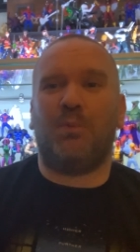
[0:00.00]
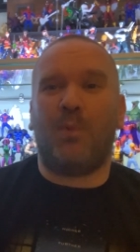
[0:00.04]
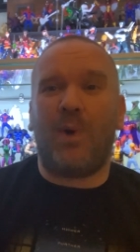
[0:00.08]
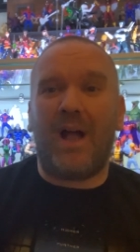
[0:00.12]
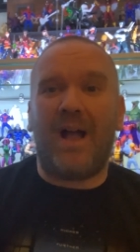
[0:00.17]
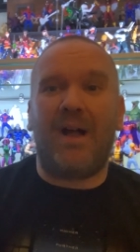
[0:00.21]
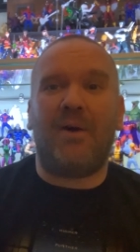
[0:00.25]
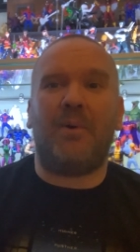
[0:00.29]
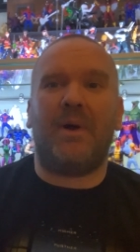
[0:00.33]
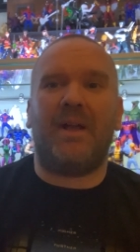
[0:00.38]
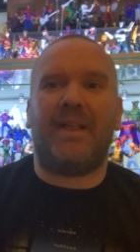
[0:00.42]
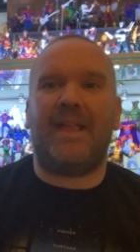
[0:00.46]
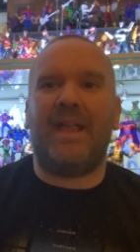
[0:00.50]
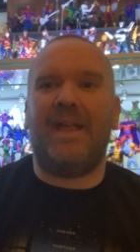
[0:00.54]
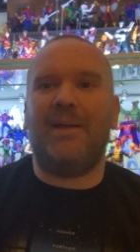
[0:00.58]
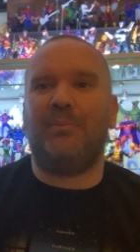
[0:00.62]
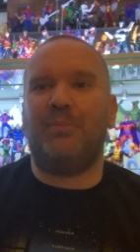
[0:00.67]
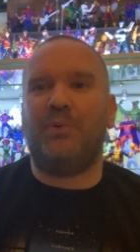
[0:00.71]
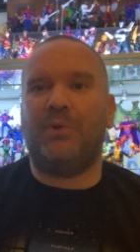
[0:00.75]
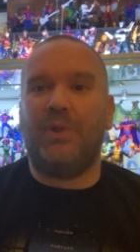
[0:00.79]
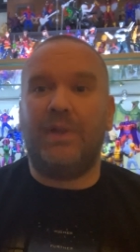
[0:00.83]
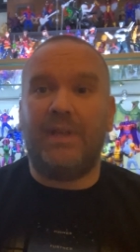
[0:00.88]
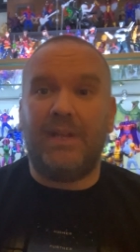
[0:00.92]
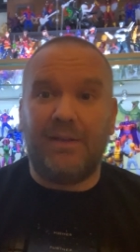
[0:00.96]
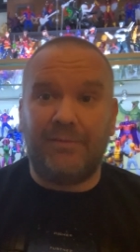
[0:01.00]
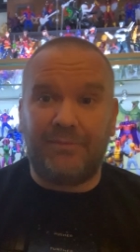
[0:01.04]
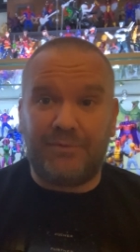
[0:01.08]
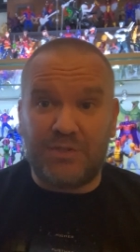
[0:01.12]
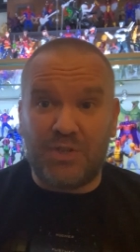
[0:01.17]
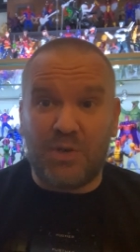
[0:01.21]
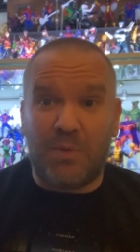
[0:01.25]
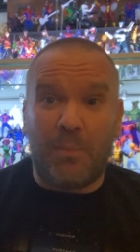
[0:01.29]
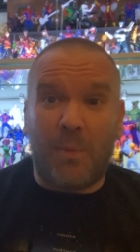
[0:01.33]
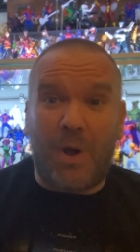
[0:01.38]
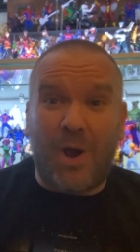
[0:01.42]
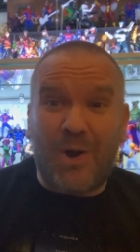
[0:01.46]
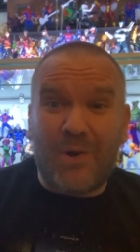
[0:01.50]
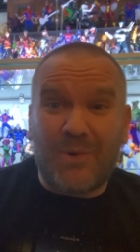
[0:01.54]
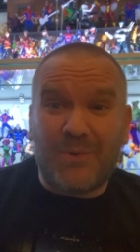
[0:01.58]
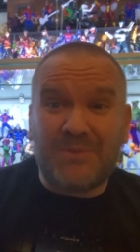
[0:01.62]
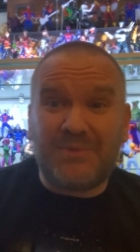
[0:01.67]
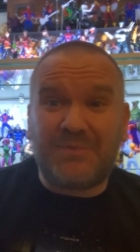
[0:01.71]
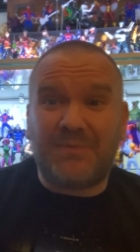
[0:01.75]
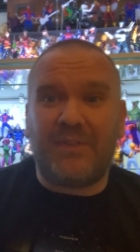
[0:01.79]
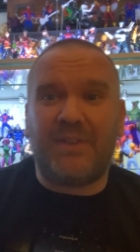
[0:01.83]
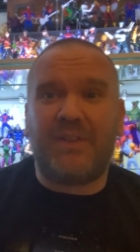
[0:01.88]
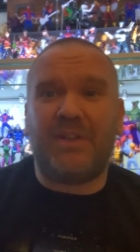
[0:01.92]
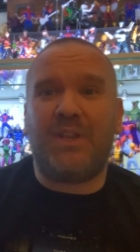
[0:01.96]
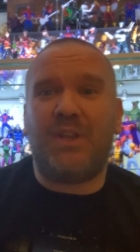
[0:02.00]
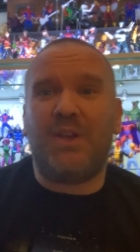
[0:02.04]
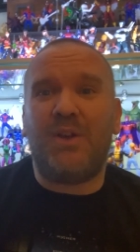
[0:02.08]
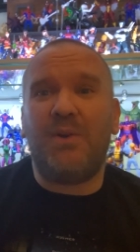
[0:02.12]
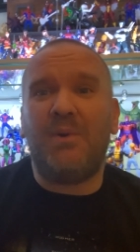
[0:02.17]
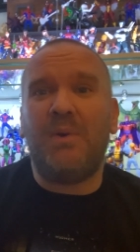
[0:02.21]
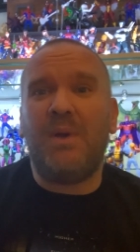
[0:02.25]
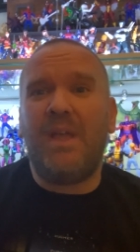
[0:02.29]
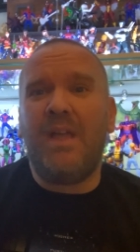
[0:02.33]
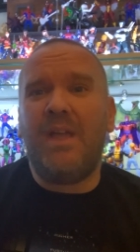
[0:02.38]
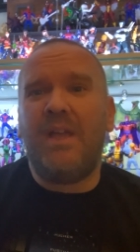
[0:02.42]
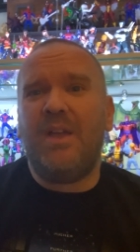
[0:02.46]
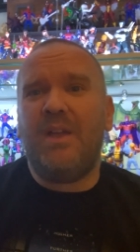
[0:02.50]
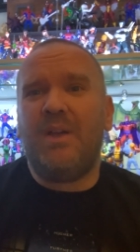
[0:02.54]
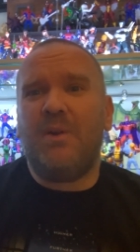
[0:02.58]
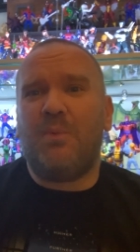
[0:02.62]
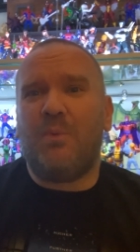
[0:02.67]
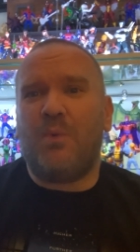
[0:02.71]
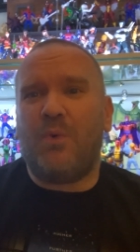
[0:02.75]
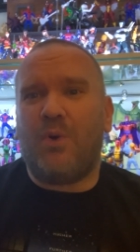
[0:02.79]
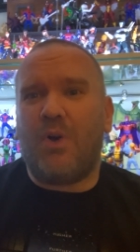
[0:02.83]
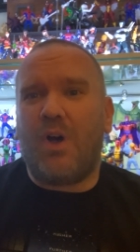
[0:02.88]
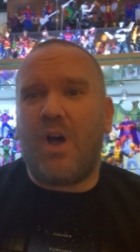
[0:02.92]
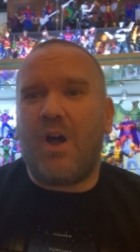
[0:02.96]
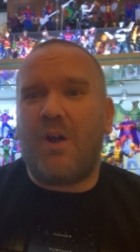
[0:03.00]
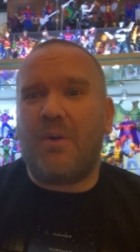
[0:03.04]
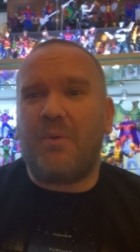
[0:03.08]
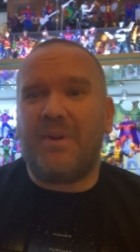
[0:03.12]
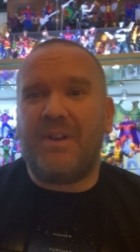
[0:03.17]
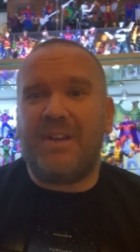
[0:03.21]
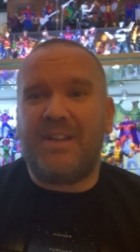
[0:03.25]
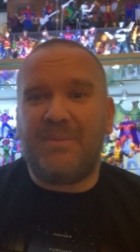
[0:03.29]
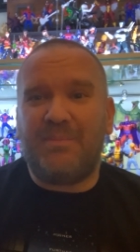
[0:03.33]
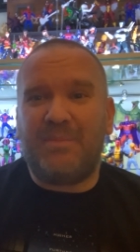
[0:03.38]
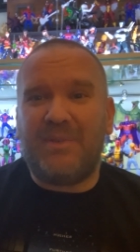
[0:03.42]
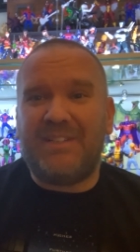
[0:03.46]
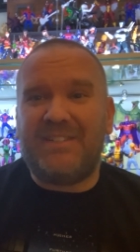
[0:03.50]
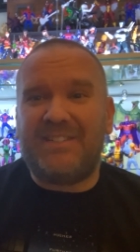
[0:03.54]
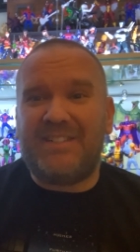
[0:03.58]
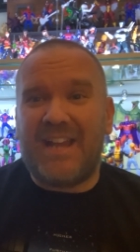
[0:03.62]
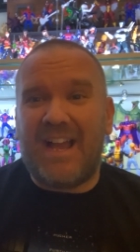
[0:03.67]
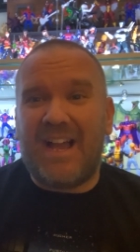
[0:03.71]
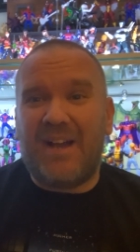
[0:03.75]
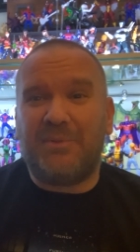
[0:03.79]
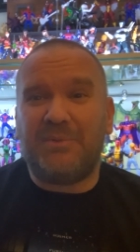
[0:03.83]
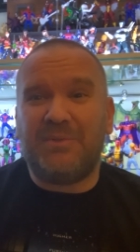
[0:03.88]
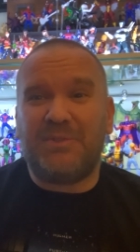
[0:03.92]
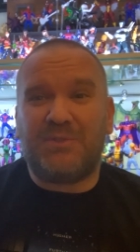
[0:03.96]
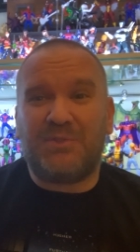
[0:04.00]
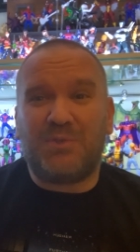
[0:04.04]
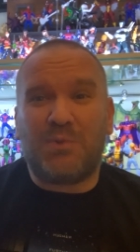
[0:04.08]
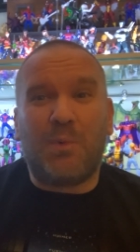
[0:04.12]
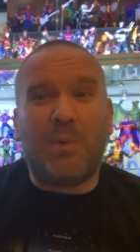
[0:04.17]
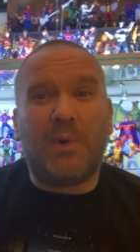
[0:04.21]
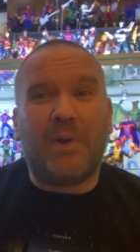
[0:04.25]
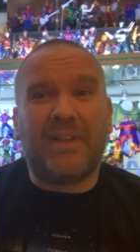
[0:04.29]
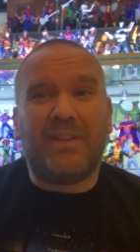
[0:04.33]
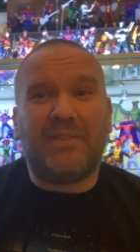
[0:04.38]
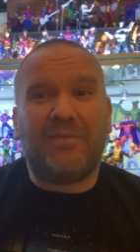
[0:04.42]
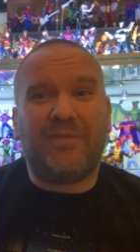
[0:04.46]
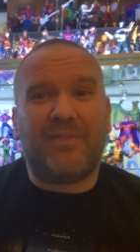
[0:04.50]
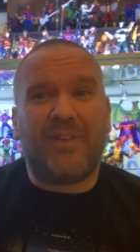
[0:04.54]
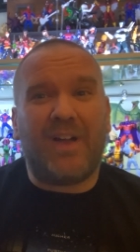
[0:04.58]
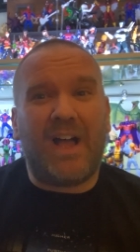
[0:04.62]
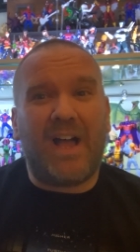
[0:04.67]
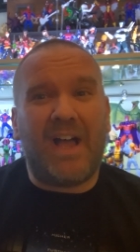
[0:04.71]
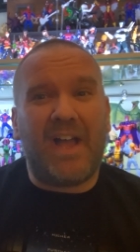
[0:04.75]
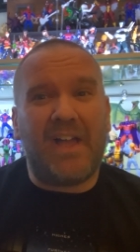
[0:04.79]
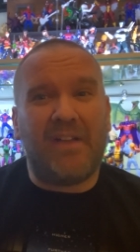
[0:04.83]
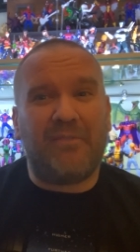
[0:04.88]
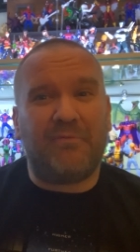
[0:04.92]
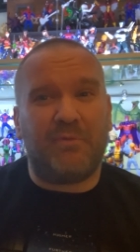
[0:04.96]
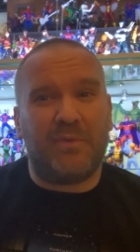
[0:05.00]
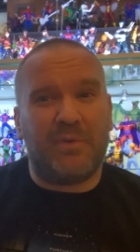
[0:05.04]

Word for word: Wow, I can't believe tomorrow's video will already be down to twenty-five.